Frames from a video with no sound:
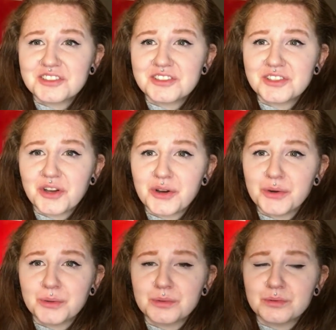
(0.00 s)

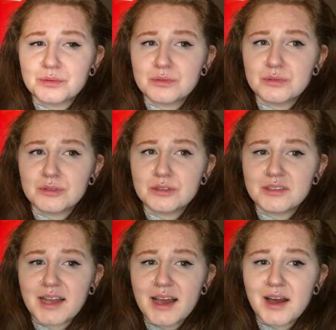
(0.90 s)
So
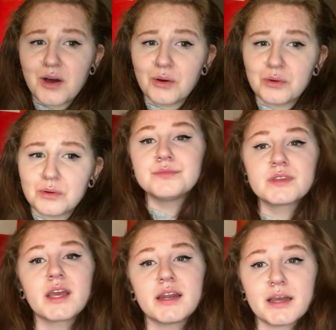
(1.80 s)
now
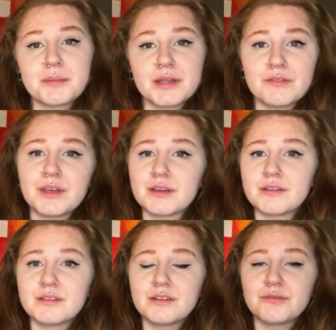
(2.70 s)
getting up and living
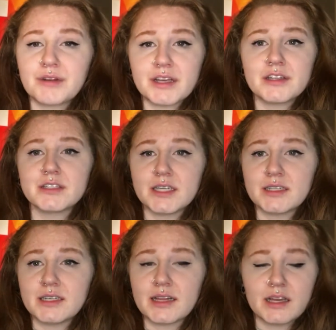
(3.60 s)
regular
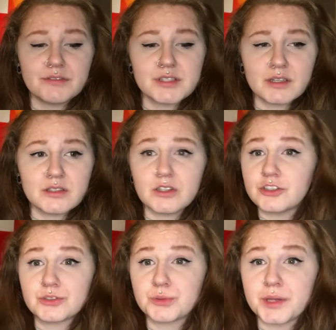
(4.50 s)
day-to-day life is honestly
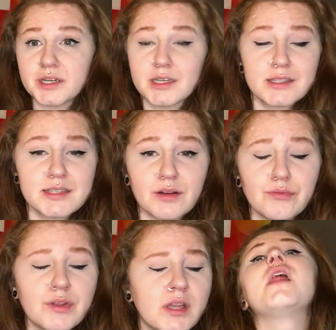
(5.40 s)
just a win in itself.
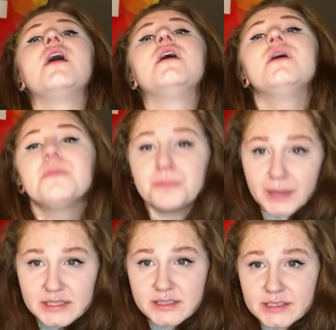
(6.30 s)

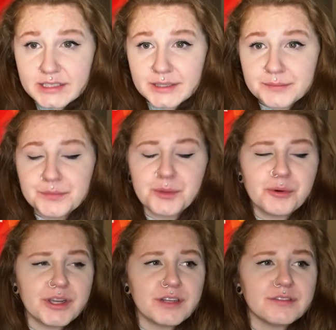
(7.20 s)
Basically, the
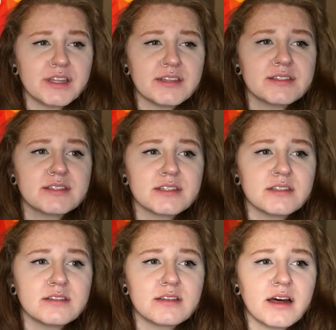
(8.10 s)
point of this
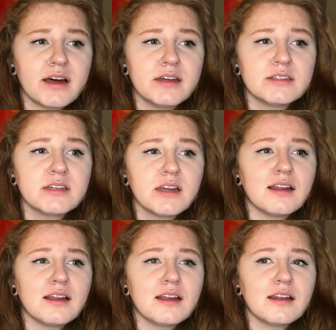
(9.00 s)
is that
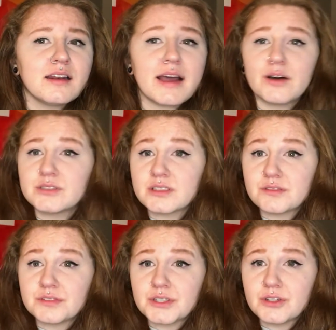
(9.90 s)
now doesn't
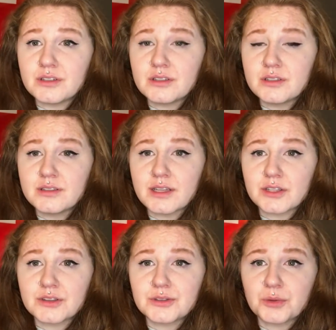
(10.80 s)
feel like
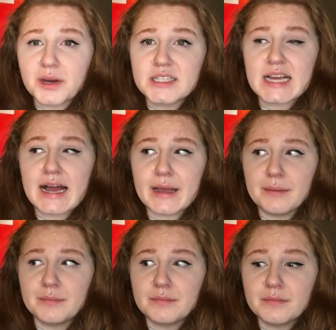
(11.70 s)
the right
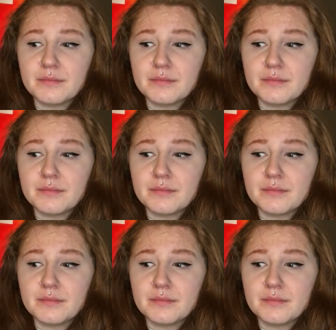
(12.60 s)
time